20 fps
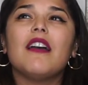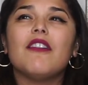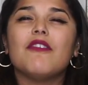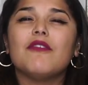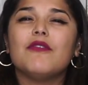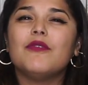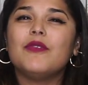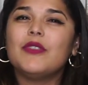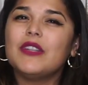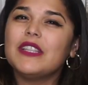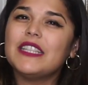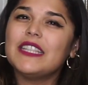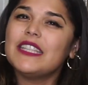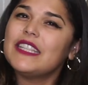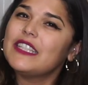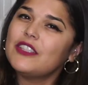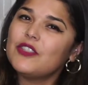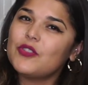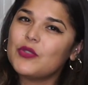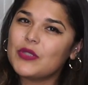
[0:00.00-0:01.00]
really
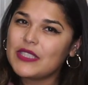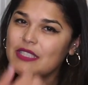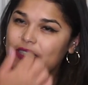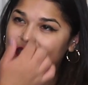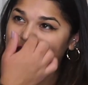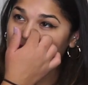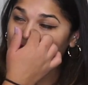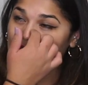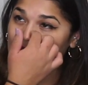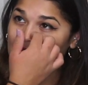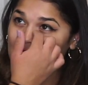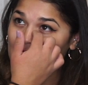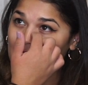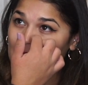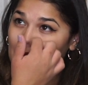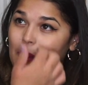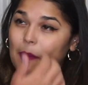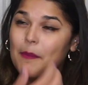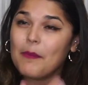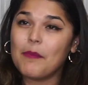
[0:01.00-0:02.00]
interested
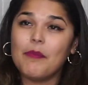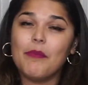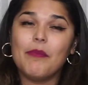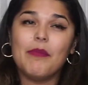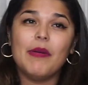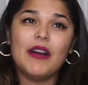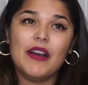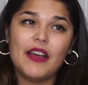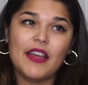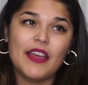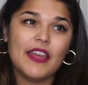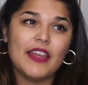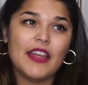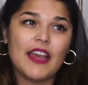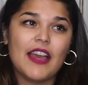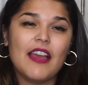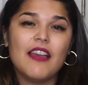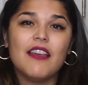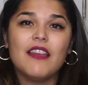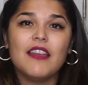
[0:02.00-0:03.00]
in,
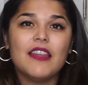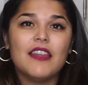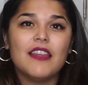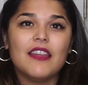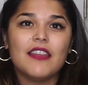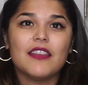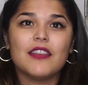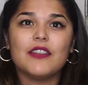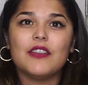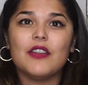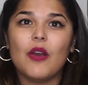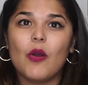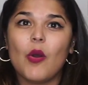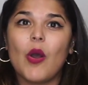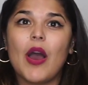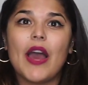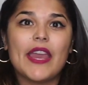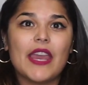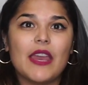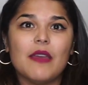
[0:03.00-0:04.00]
but you know,
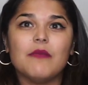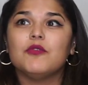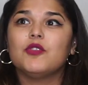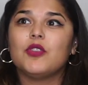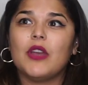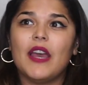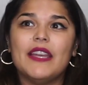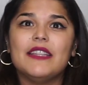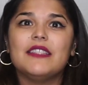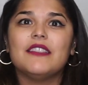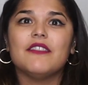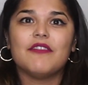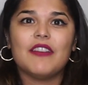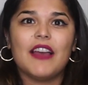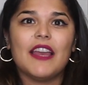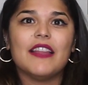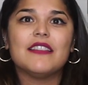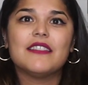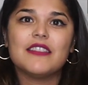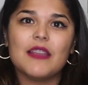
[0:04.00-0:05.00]
I am trying to
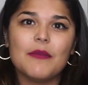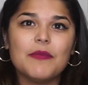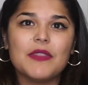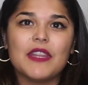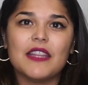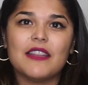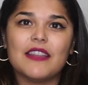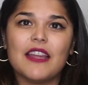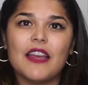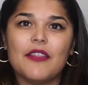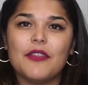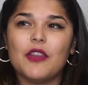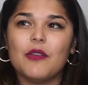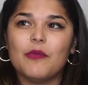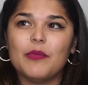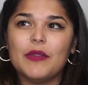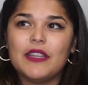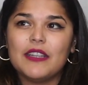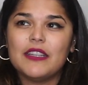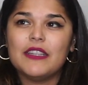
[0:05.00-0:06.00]
find something down there
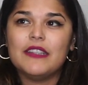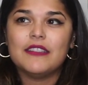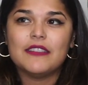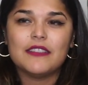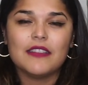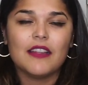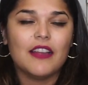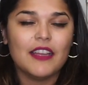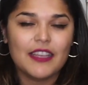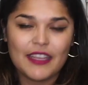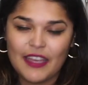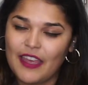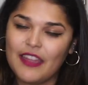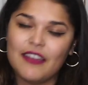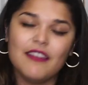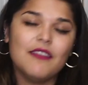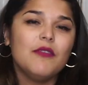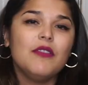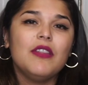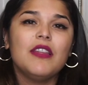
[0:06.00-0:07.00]
because,
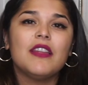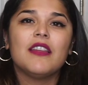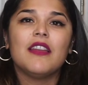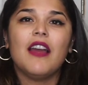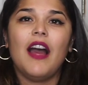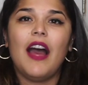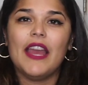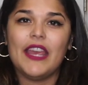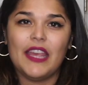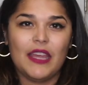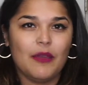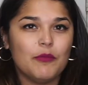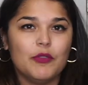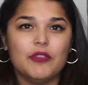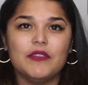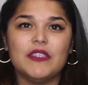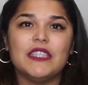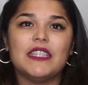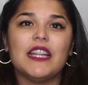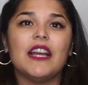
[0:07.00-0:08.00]
again, I am
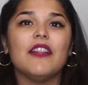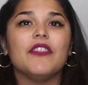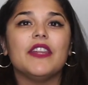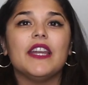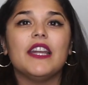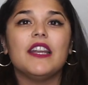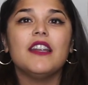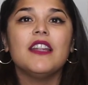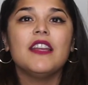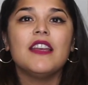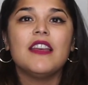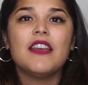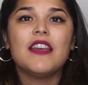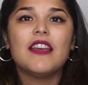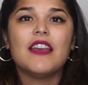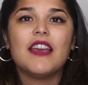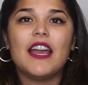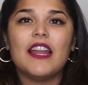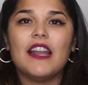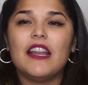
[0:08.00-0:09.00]
moving down there
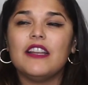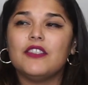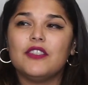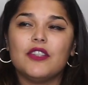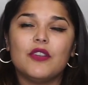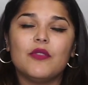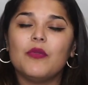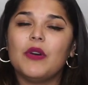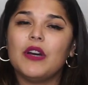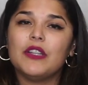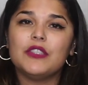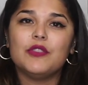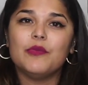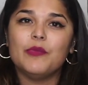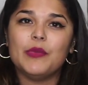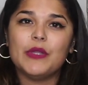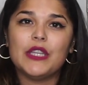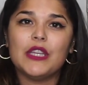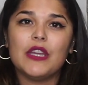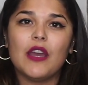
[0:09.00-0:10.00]
and I don't want to
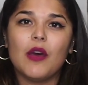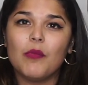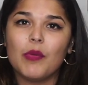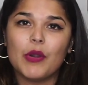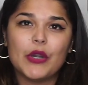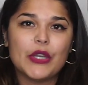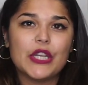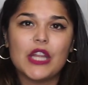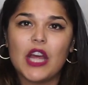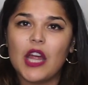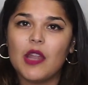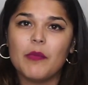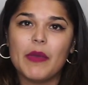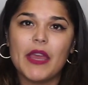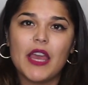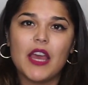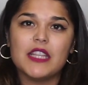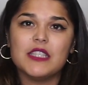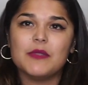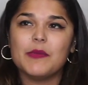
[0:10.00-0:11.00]
be a burden on my
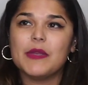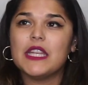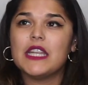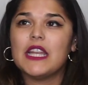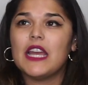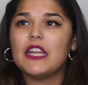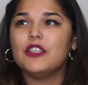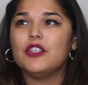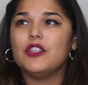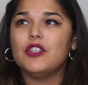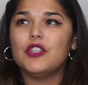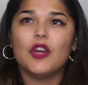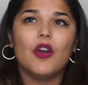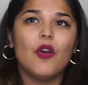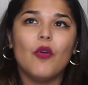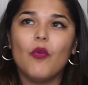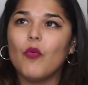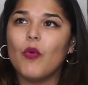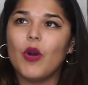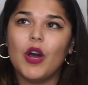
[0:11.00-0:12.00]
husband. I
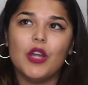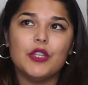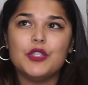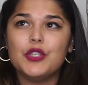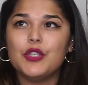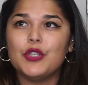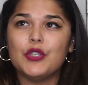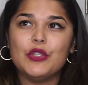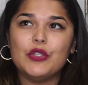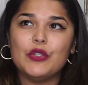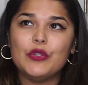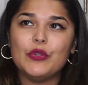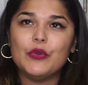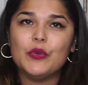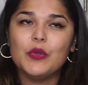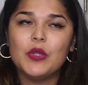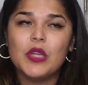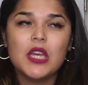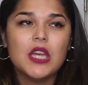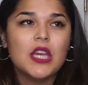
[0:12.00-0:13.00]
don't want
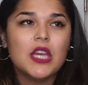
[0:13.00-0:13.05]
to